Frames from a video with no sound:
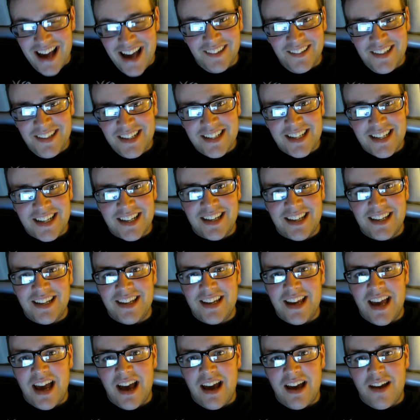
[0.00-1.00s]
At least I can
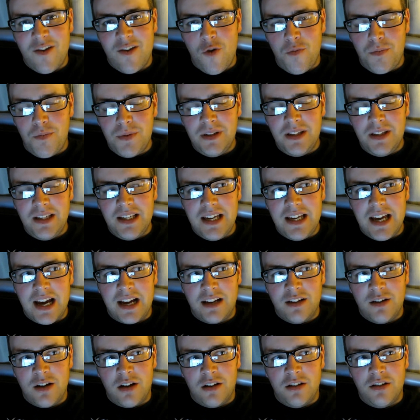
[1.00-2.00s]
openly
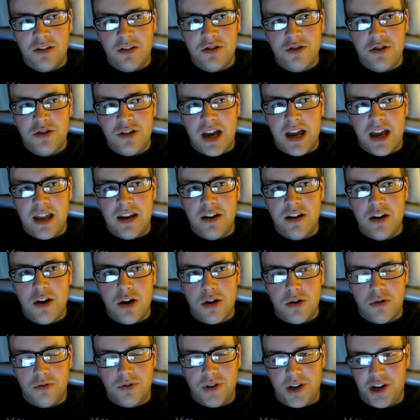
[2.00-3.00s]
acknowledge and
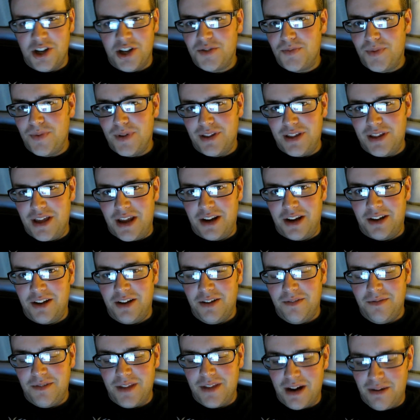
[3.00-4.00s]
know that it's pathetic
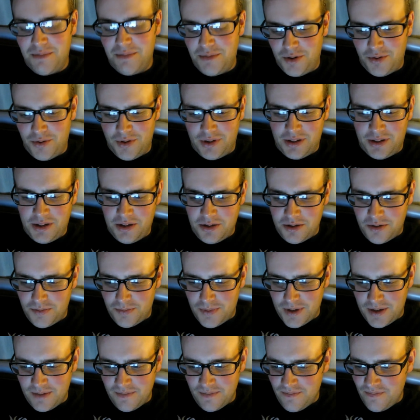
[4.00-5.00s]
that I'm doing this,
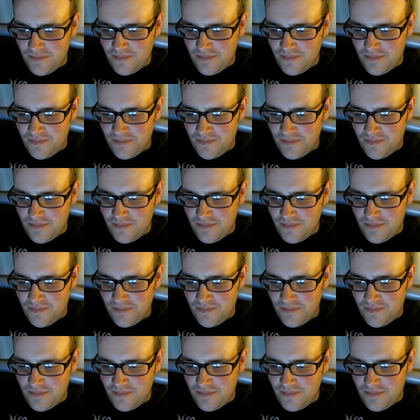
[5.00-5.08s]
but